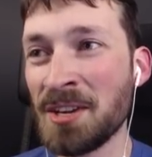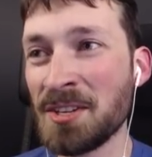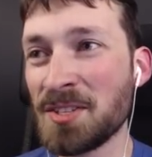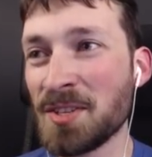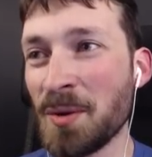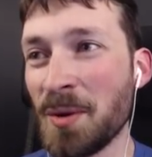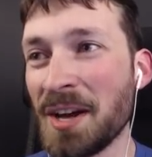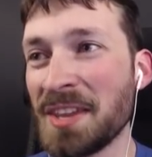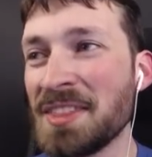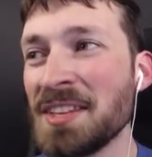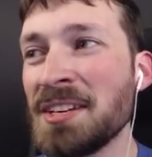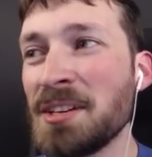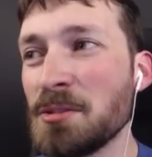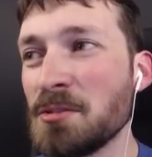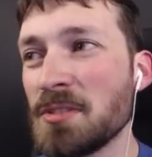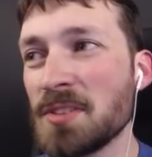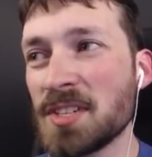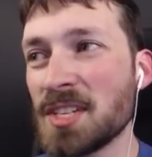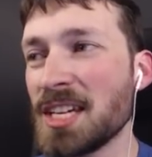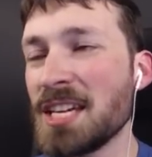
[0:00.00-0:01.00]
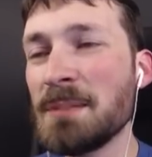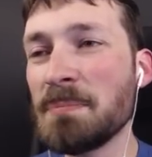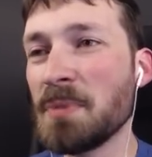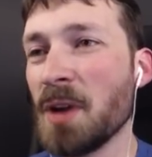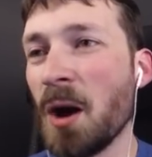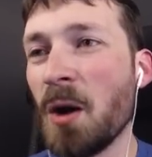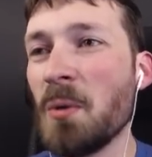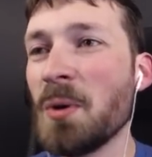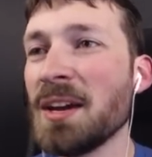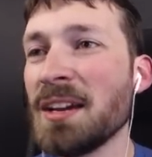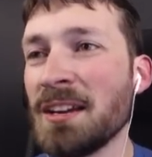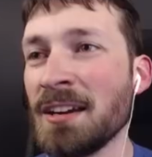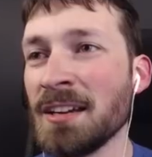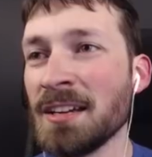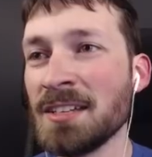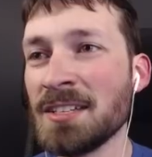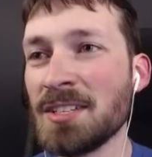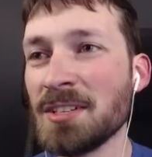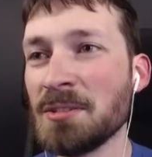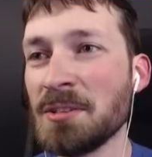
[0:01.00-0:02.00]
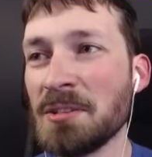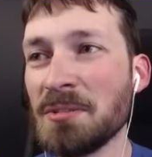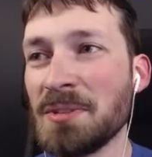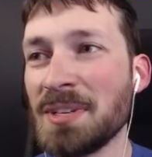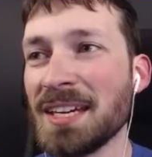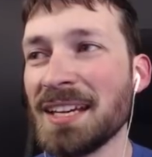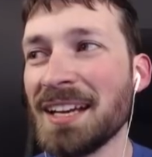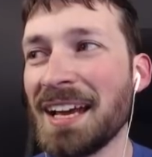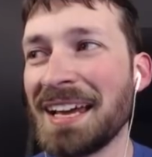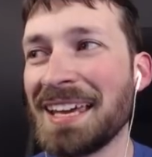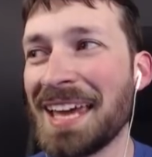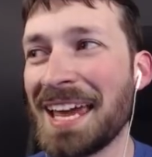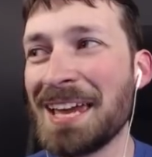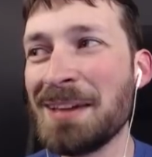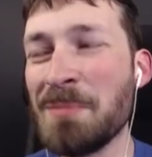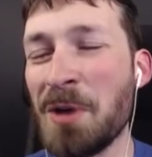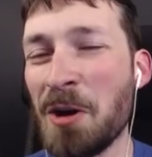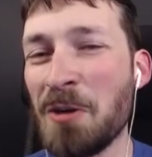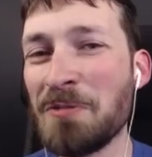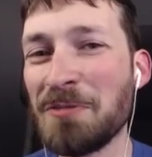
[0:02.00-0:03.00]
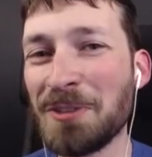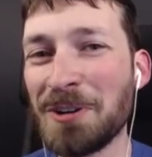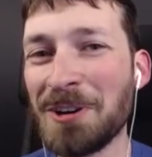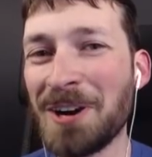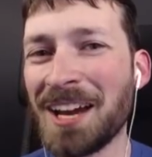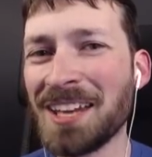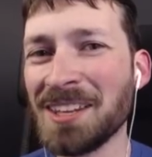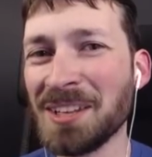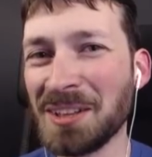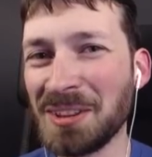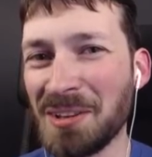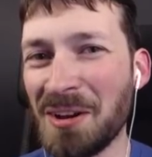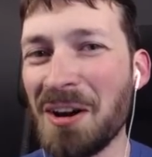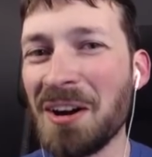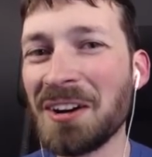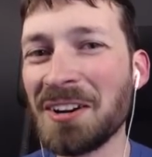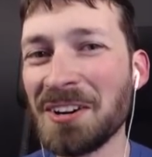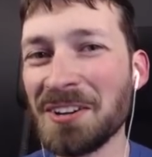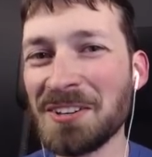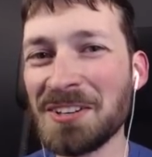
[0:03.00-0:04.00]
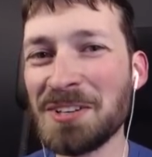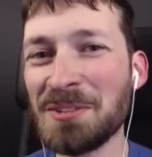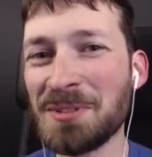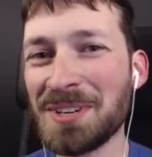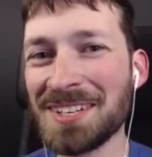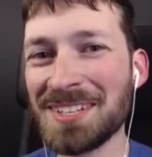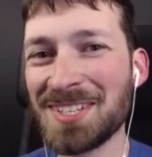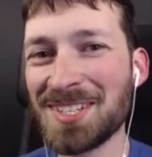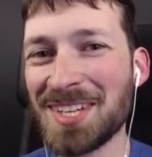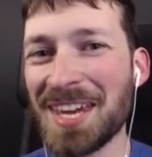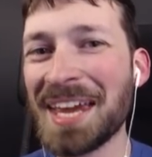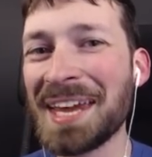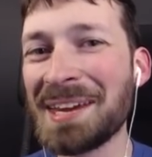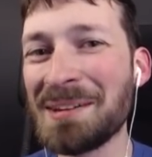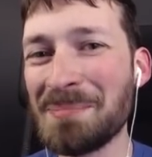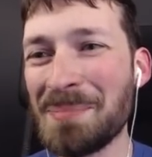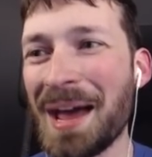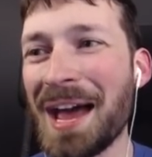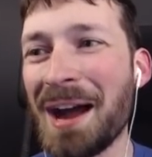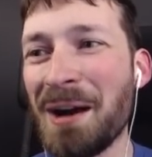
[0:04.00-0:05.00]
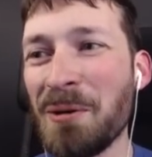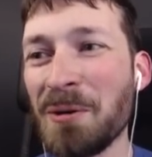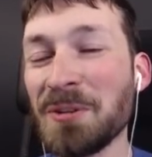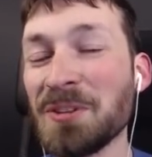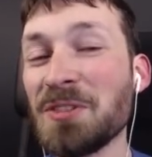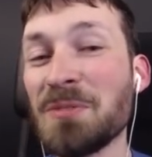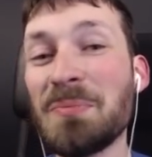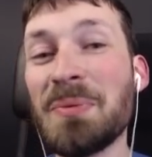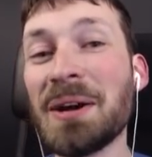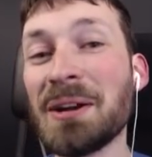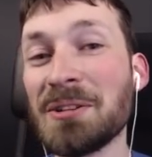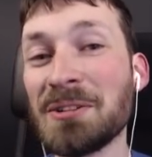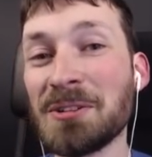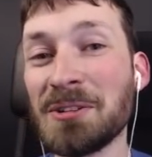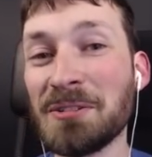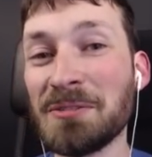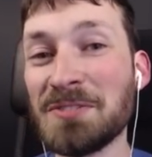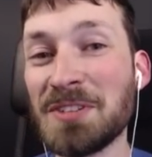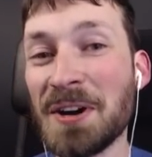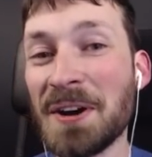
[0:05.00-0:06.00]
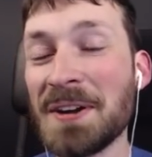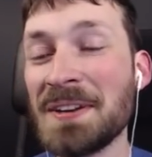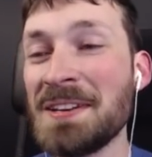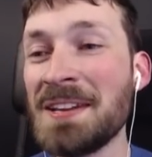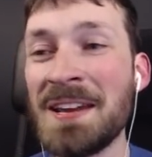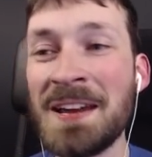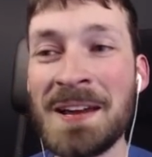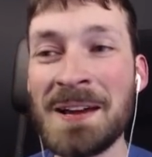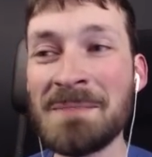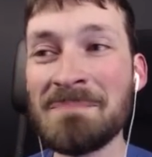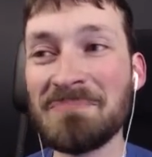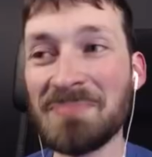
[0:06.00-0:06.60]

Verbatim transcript: So I think you just keep going until you get a game over, and the longer you can stay in power, the better you'll have done.